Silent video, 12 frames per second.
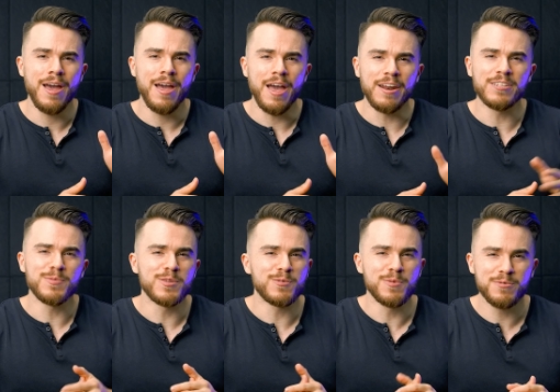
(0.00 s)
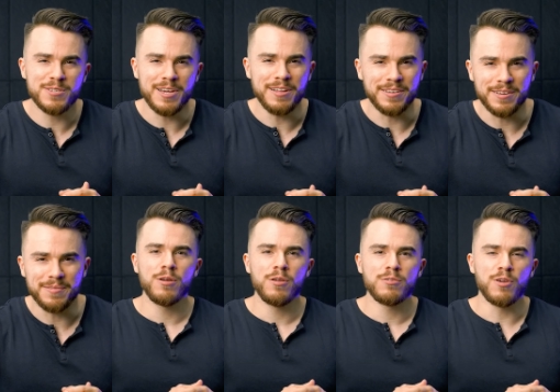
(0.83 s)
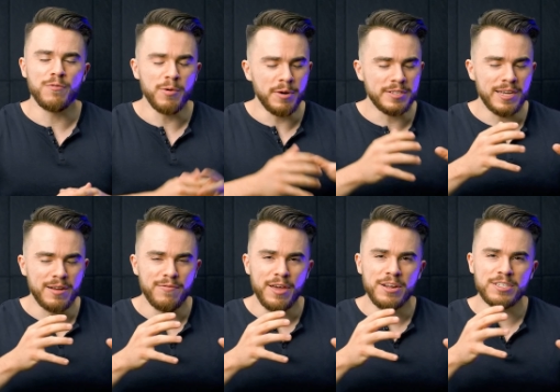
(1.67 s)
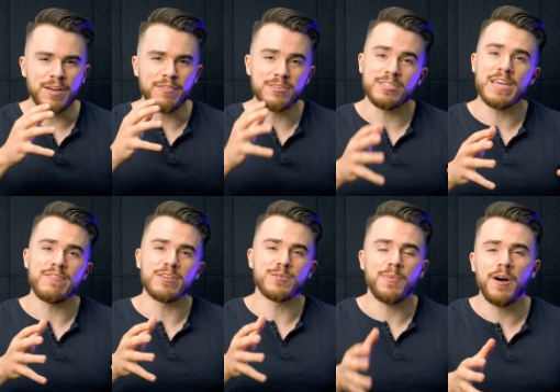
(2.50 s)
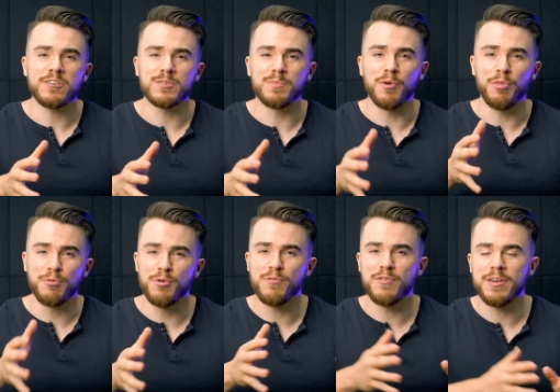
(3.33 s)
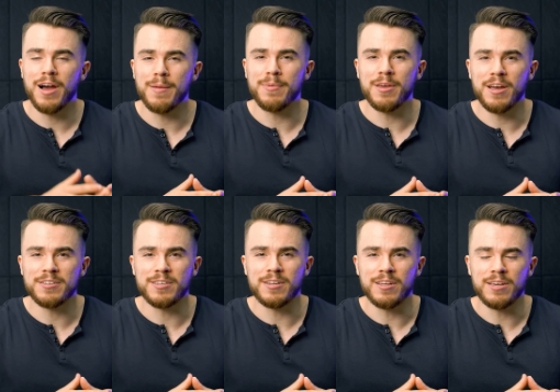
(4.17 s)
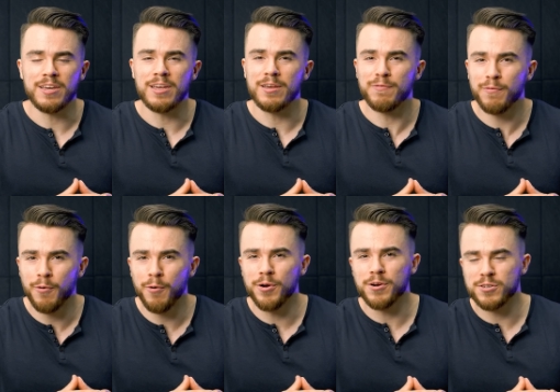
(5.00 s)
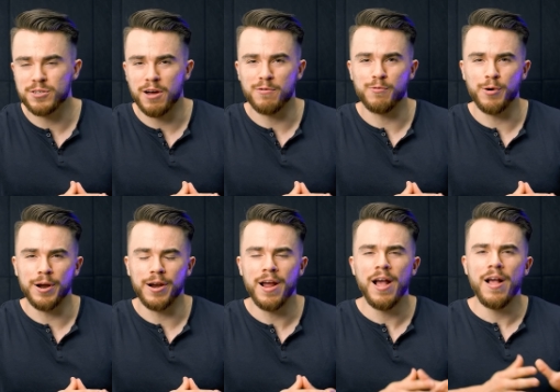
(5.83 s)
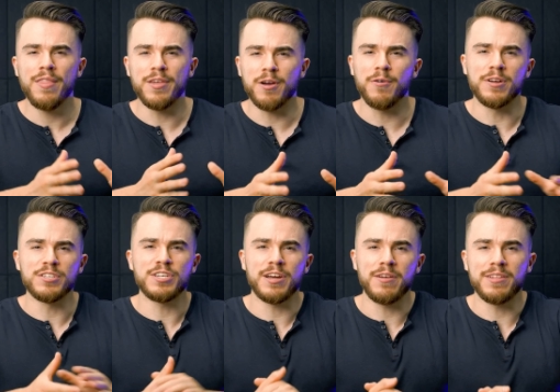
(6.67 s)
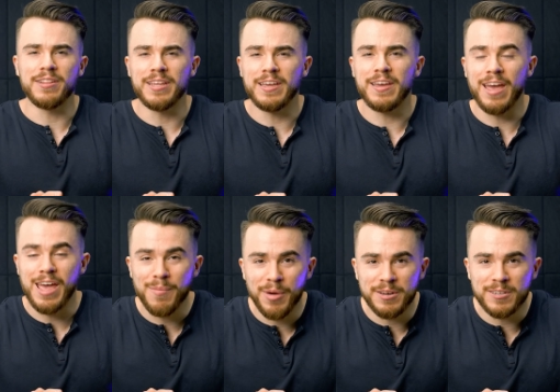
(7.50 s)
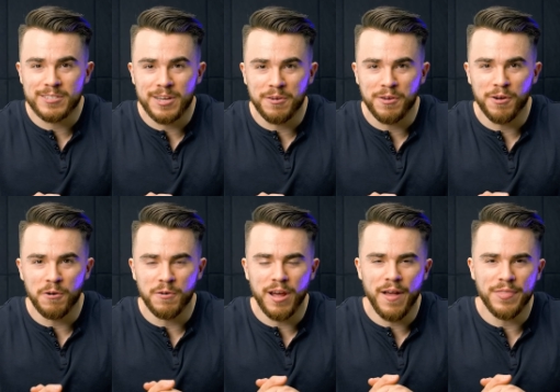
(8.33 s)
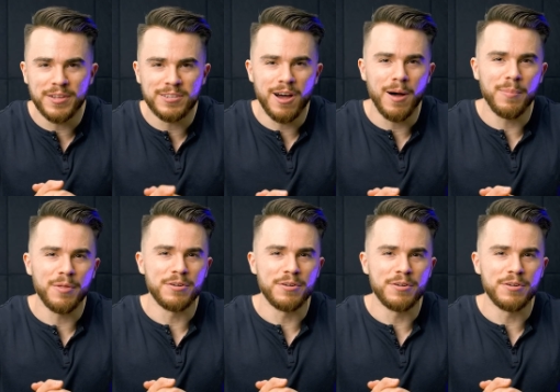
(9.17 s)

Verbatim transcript: and it's been smooth sailing. So if you want to take advantage of the savings possible through VIP SCD key for your software, then go ahead and check out the link and my discount code at the top of the